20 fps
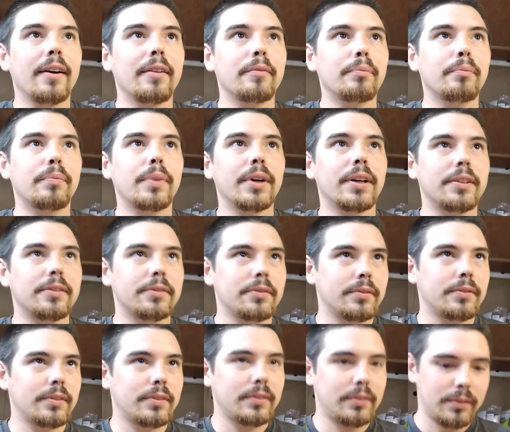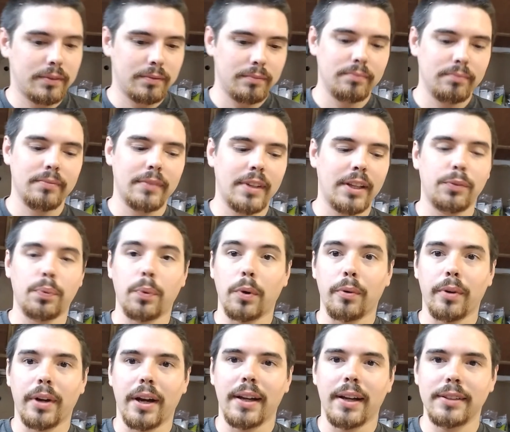but that's where
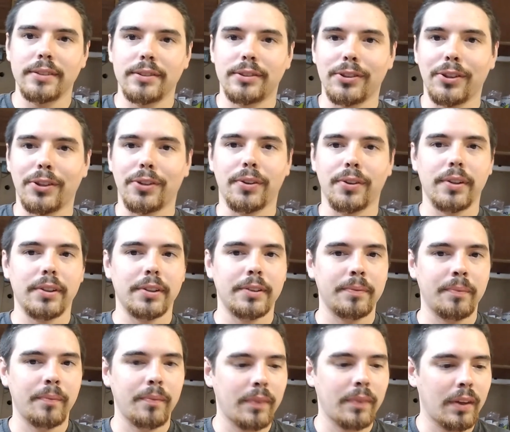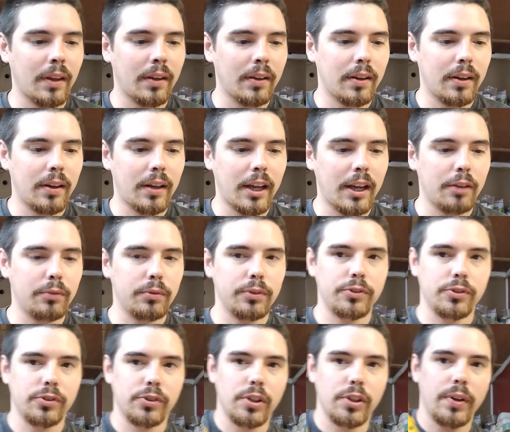we're at. So I will
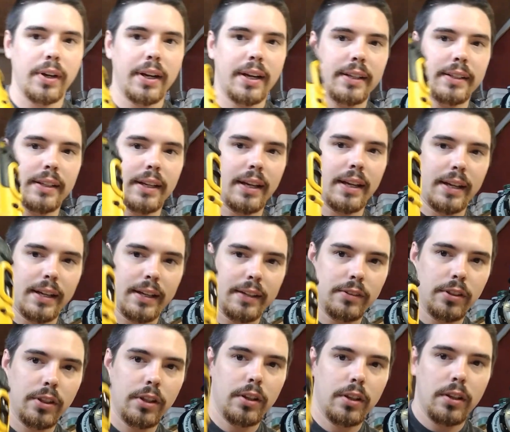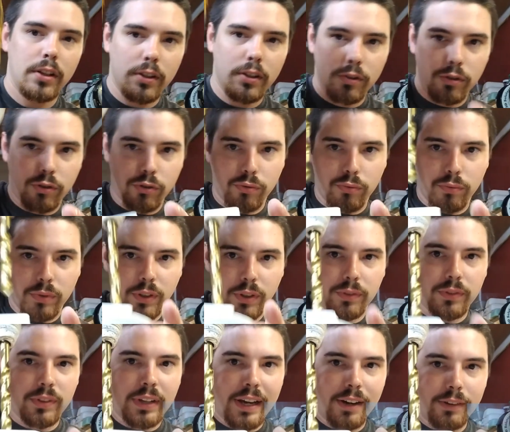just go ahead and drill
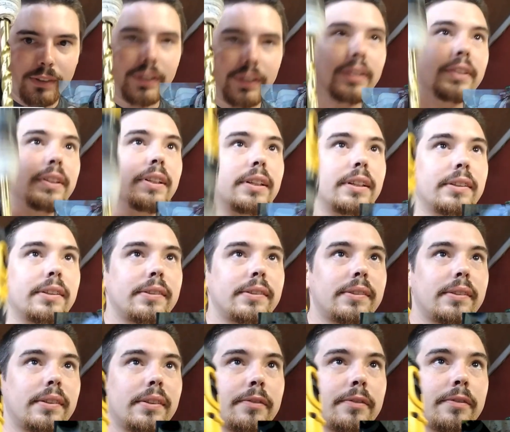down on this.